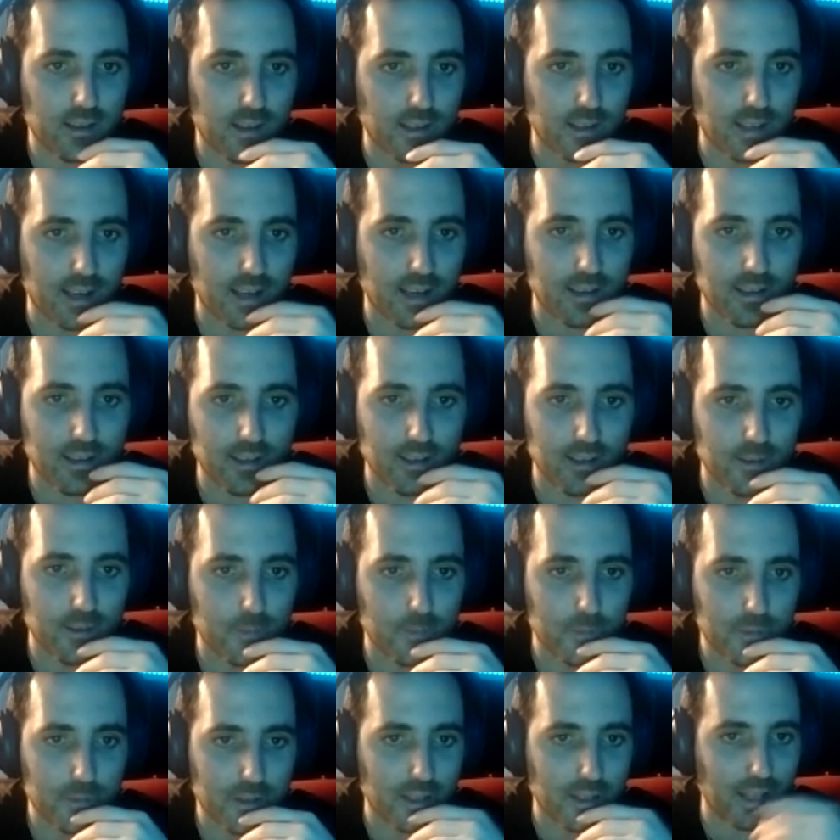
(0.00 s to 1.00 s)
they tend
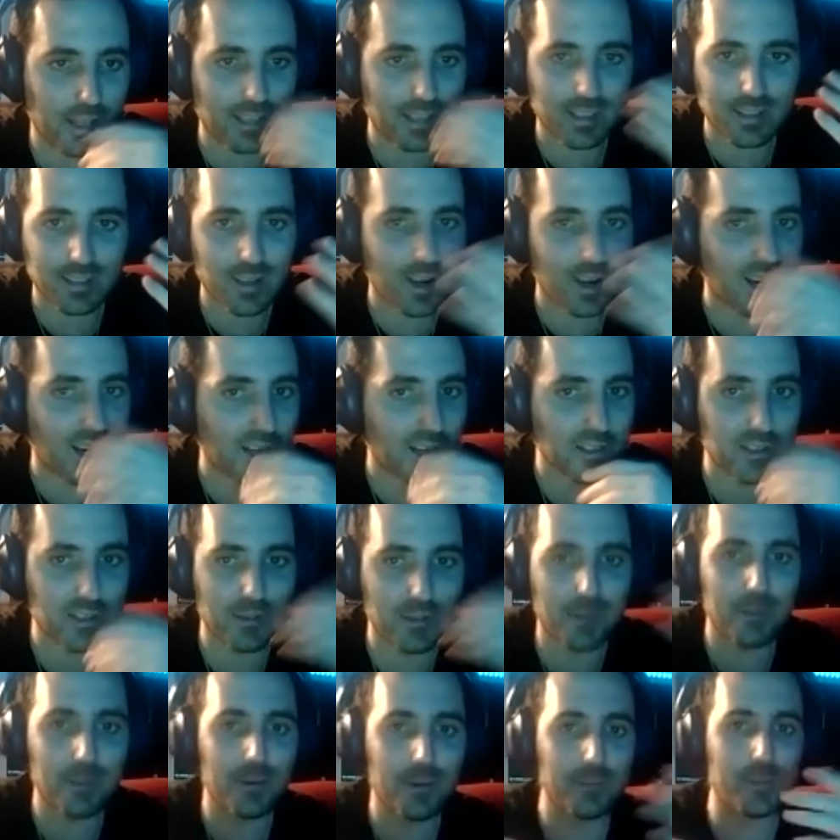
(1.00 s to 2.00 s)
to like to talk.
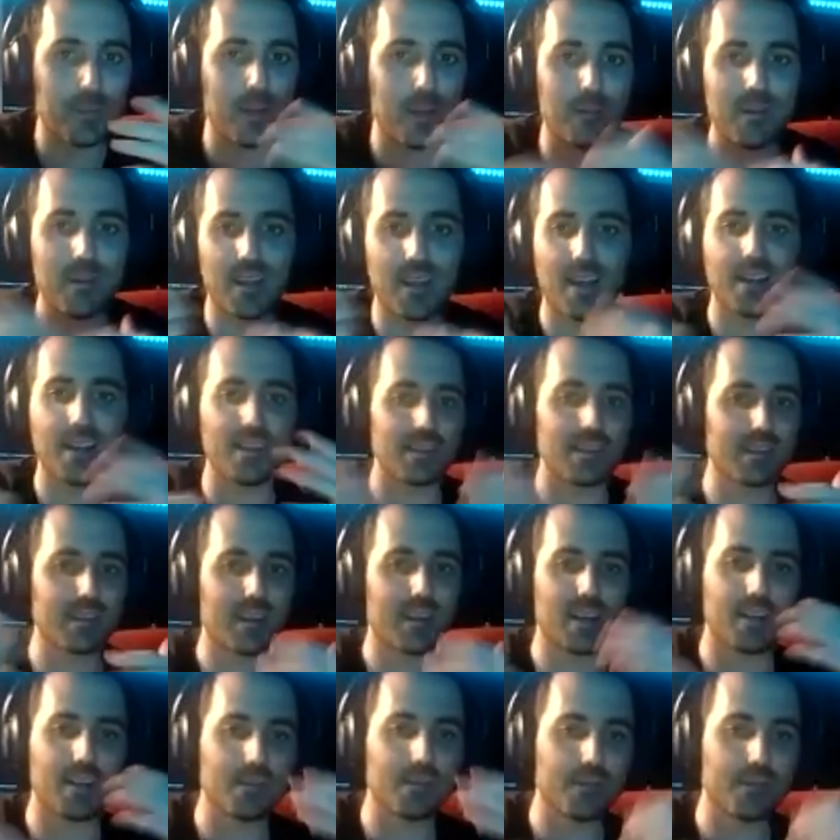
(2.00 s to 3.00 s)
So maybe that
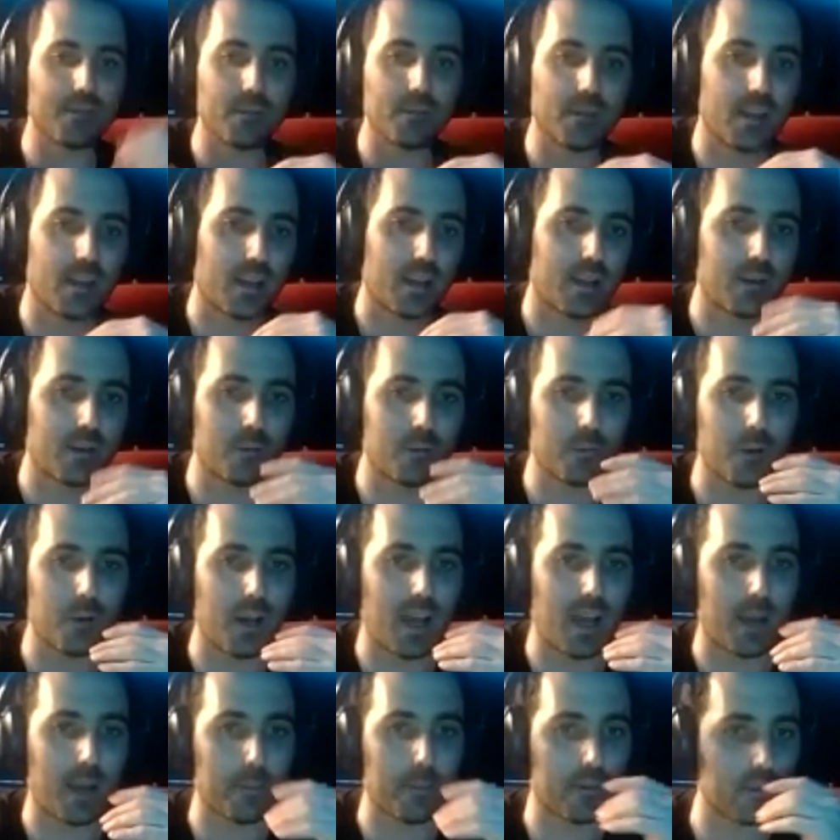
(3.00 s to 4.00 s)
is kind of like
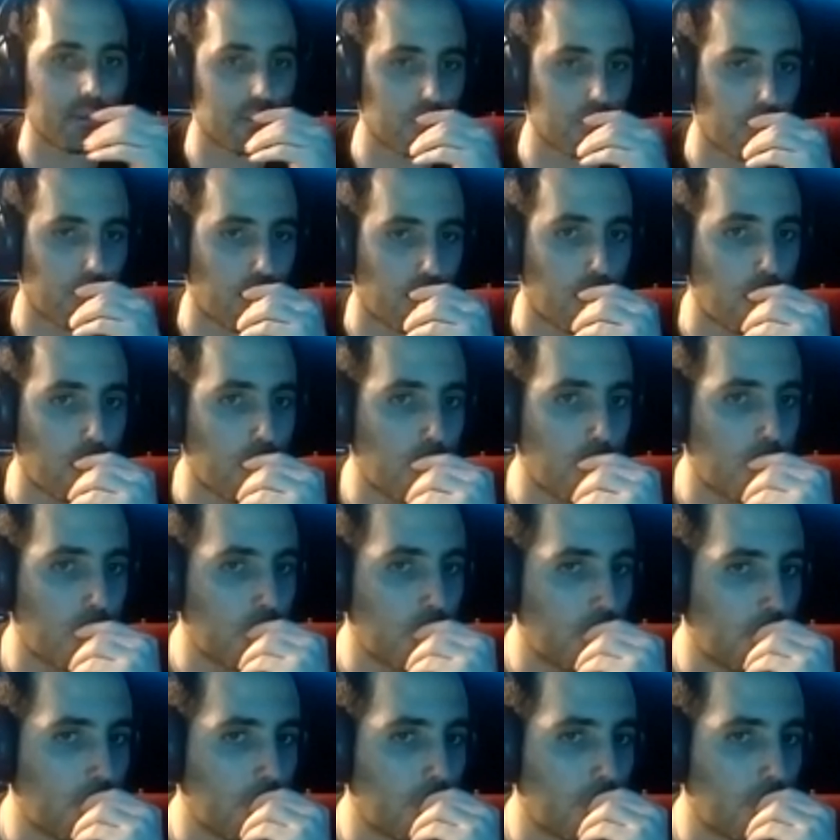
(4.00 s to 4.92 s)
what happens, right?